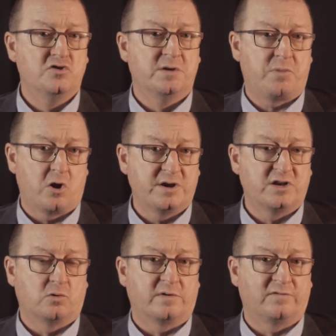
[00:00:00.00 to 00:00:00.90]
the
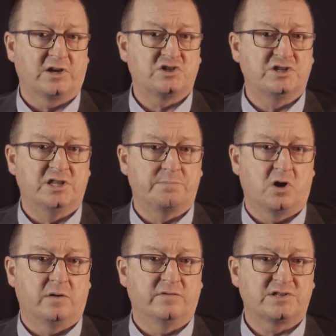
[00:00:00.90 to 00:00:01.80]
peritoneal reflection in the
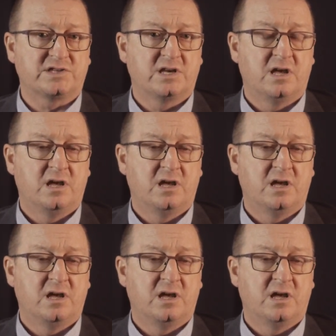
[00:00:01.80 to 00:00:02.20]
pelvis.